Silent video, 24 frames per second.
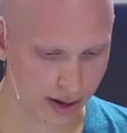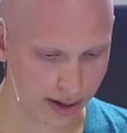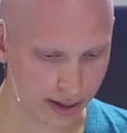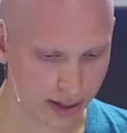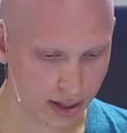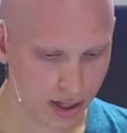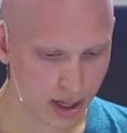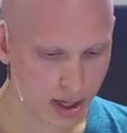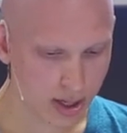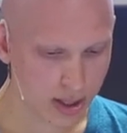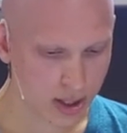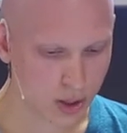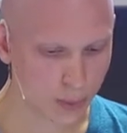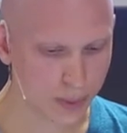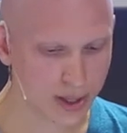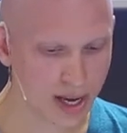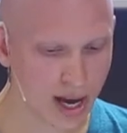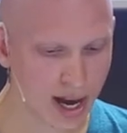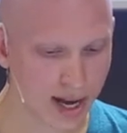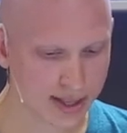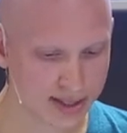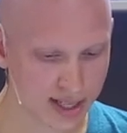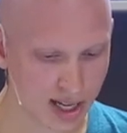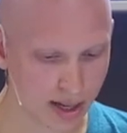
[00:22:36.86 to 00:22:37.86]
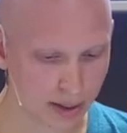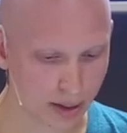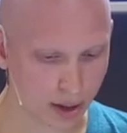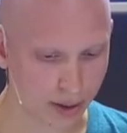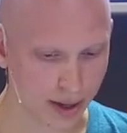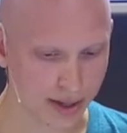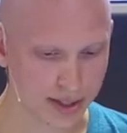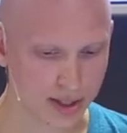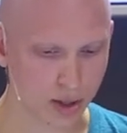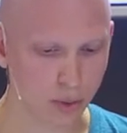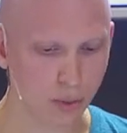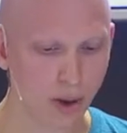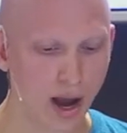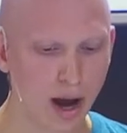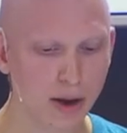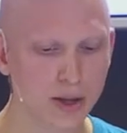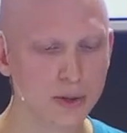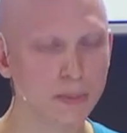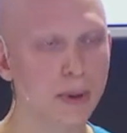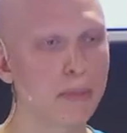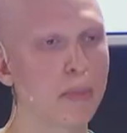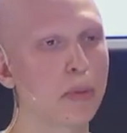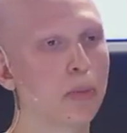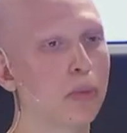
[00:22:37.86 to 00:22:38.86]
All right. So we got, OK, so
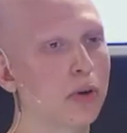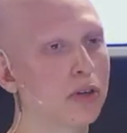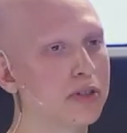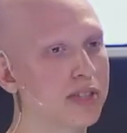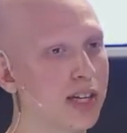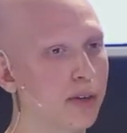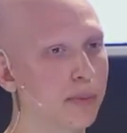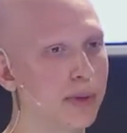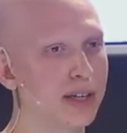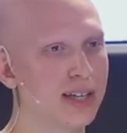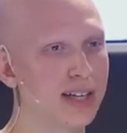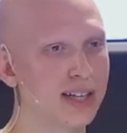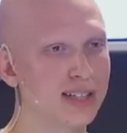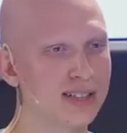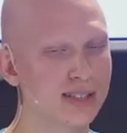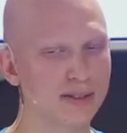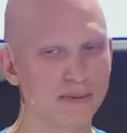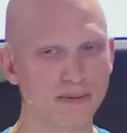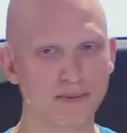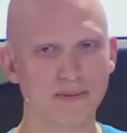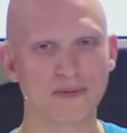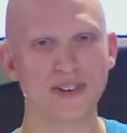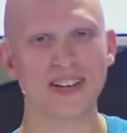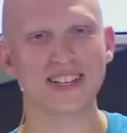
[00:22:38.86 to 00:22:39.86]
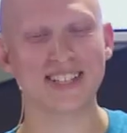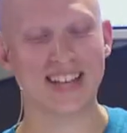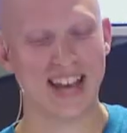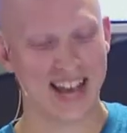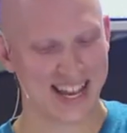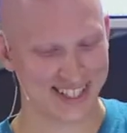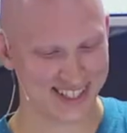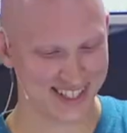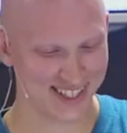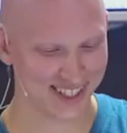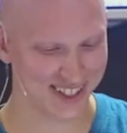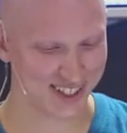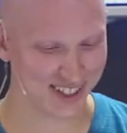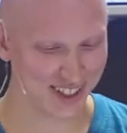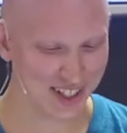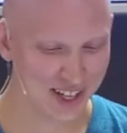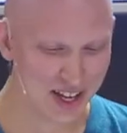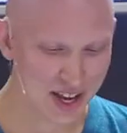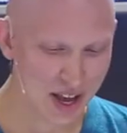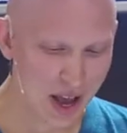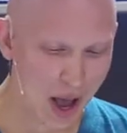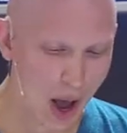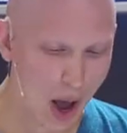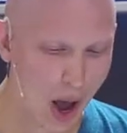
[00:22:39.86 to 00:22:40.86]
how's my Memorial Day weekend? Fantastic.
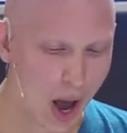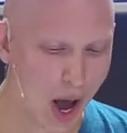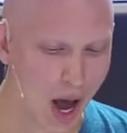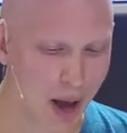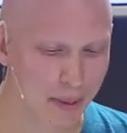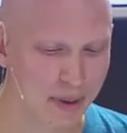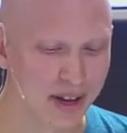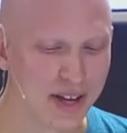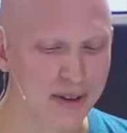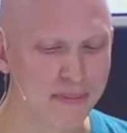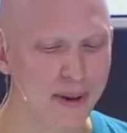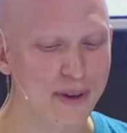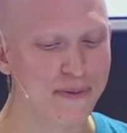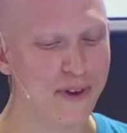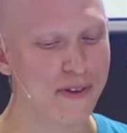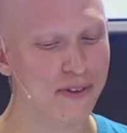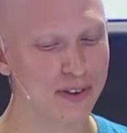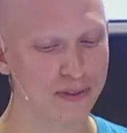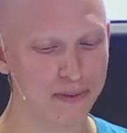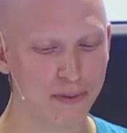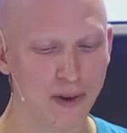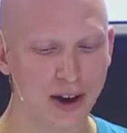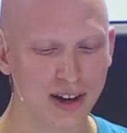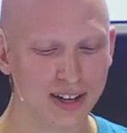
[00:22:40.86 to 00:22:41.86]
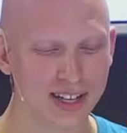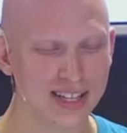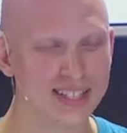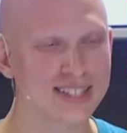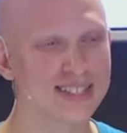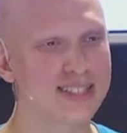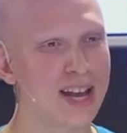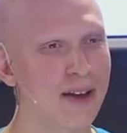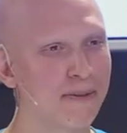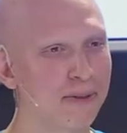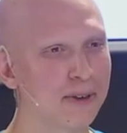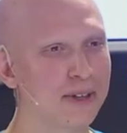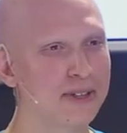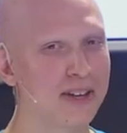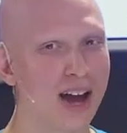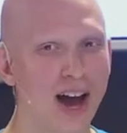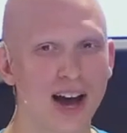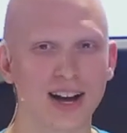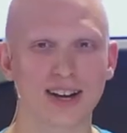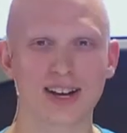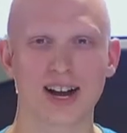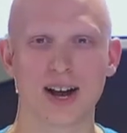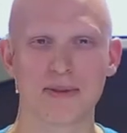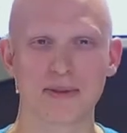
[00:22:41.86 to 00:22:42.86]
My favorite font is definitely
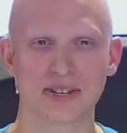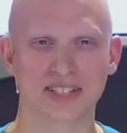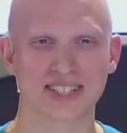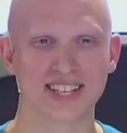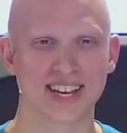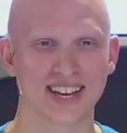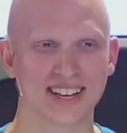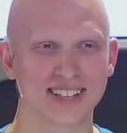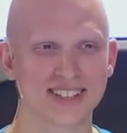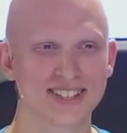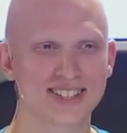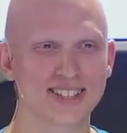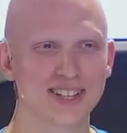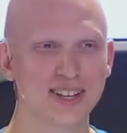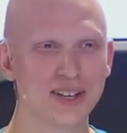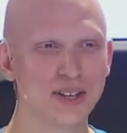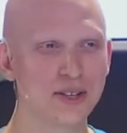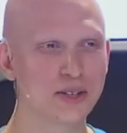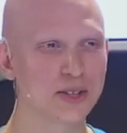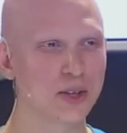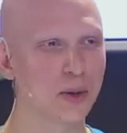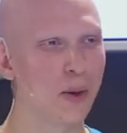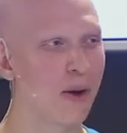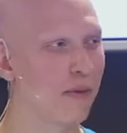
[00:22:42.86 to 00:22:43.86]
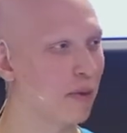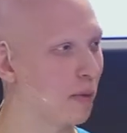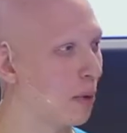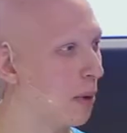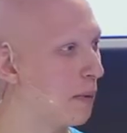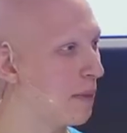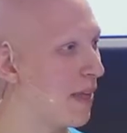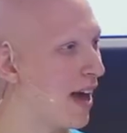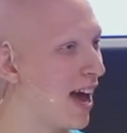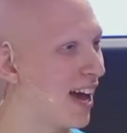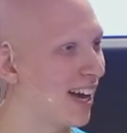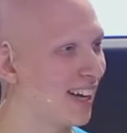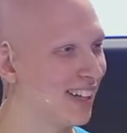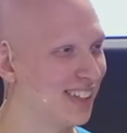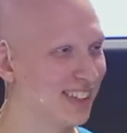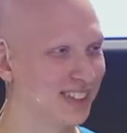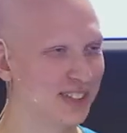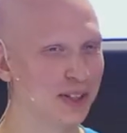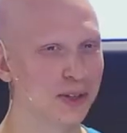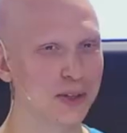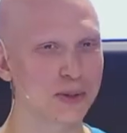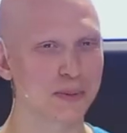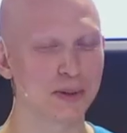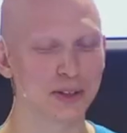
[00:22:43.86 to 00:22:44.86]
not Comic Sans. So whoever wrote
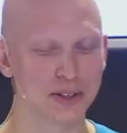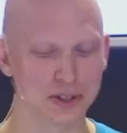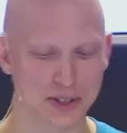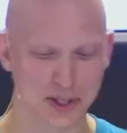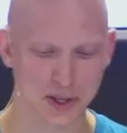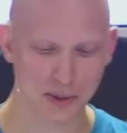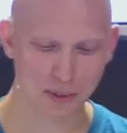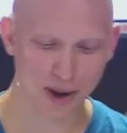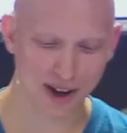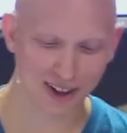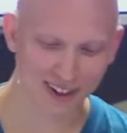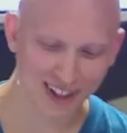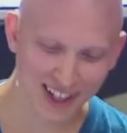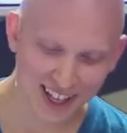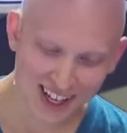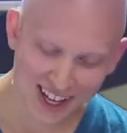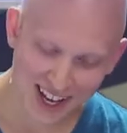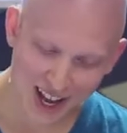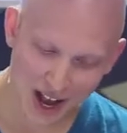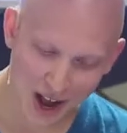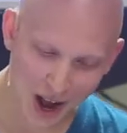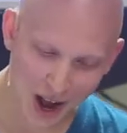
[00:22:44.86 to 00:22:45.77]
that knows me a little too well.